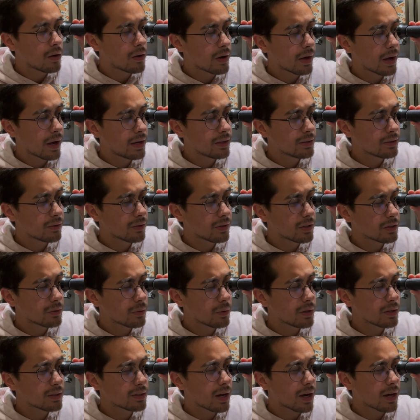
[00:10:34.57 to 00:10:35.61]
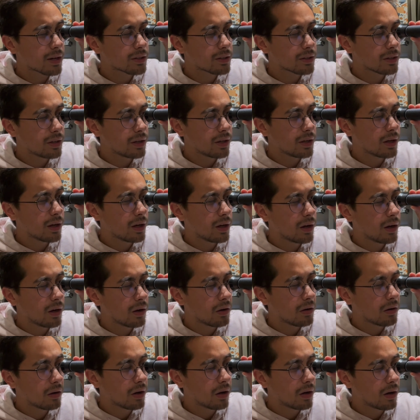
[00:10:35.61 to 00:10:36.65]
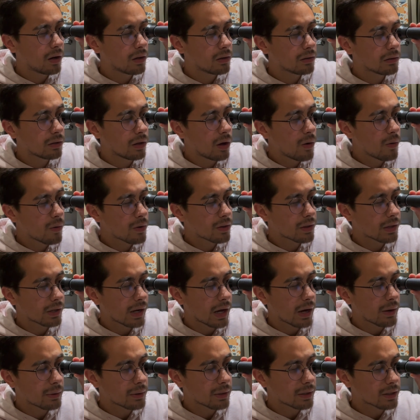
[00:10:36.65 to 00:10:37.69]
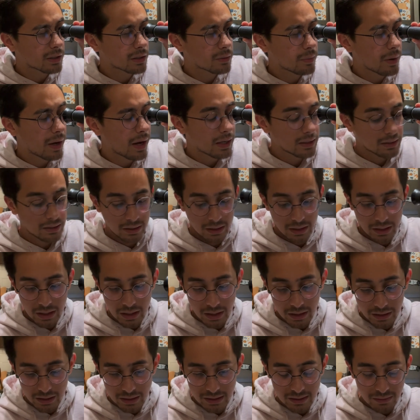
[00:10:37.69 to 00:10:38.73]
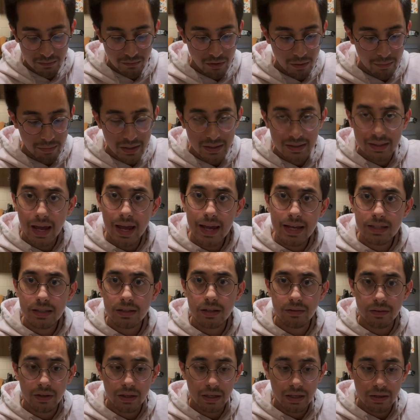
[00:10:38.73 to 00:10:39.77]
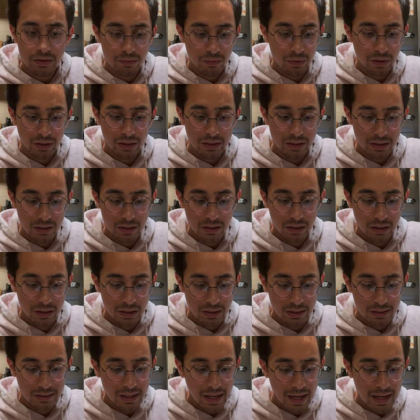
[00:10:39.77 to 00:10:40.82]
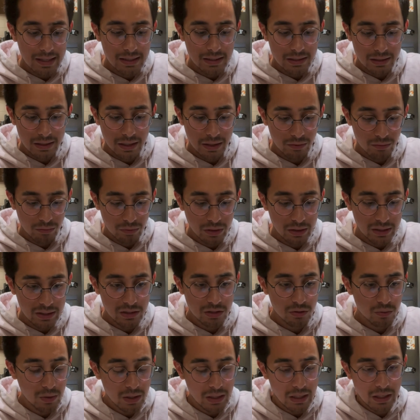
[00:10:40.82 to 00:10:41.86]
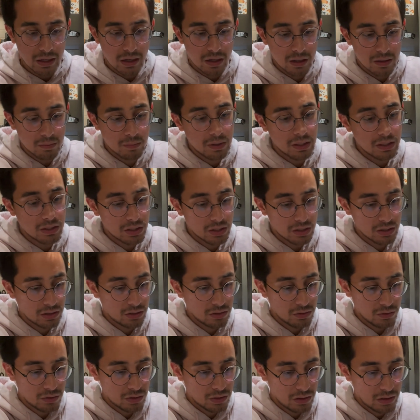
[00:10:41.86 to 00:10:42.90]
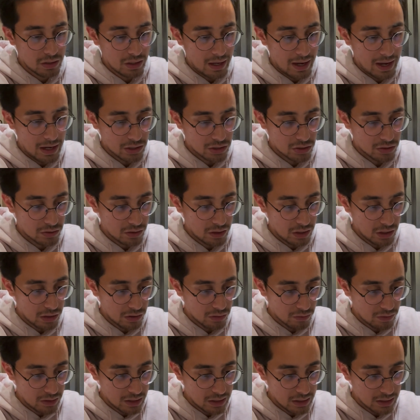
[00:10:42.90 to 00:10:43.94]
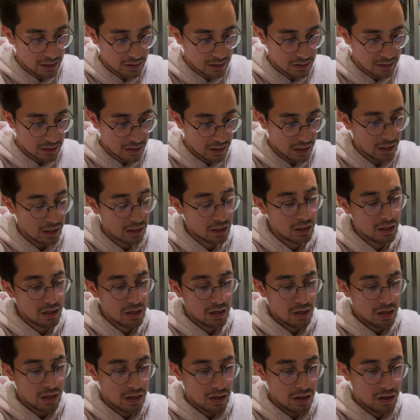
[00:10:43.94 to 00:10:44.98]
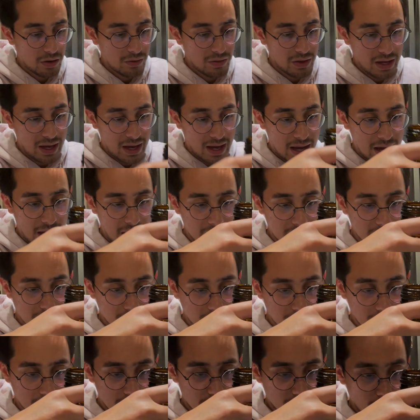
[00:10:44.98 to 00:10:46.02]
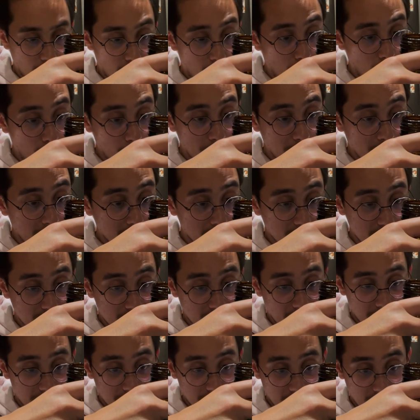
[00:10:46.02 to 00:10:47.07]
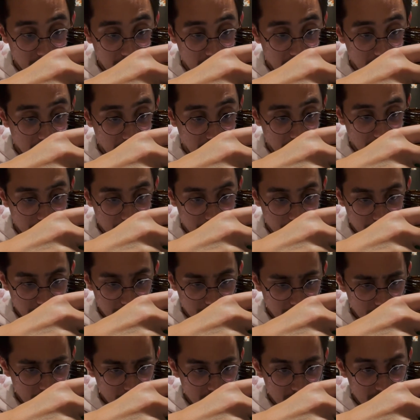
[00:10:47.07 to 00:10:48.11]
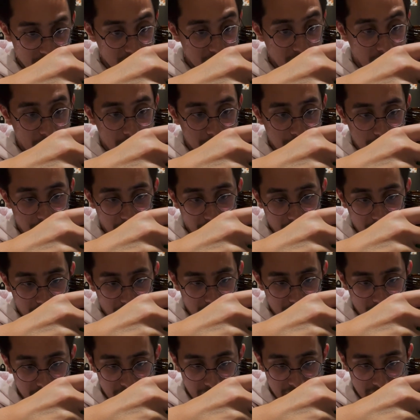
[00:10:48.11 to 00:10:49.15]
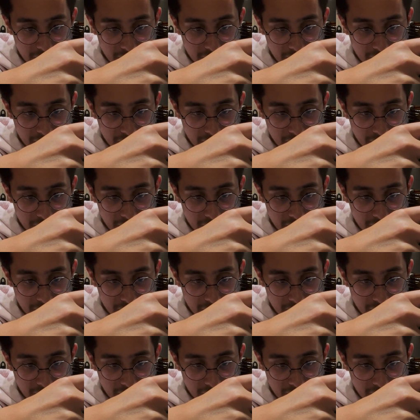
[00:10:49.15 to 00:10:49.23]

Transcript: okay, so this one is actually lower than I would expect. From the taste of it, it really tastes like really sweet. It could be just due to the extra ingredients that they add. There's a whole bunch of stuff. They've got like yumberry